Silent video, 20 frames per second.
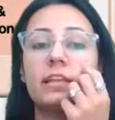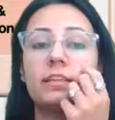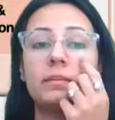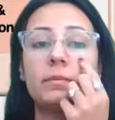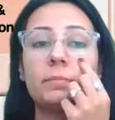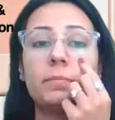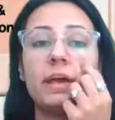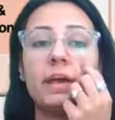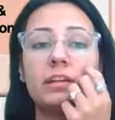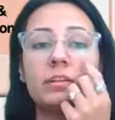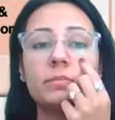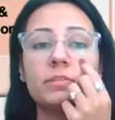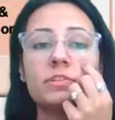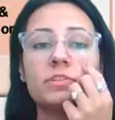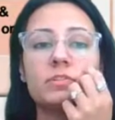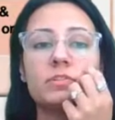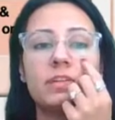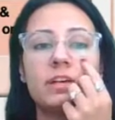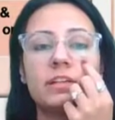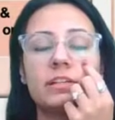and the
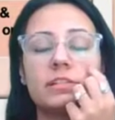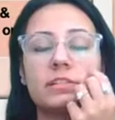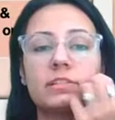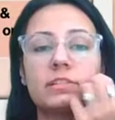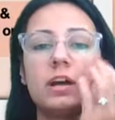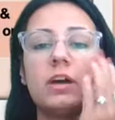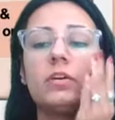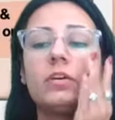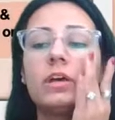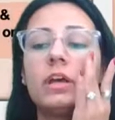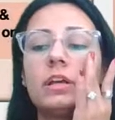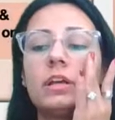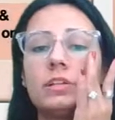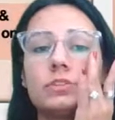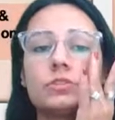paramyxovirus now.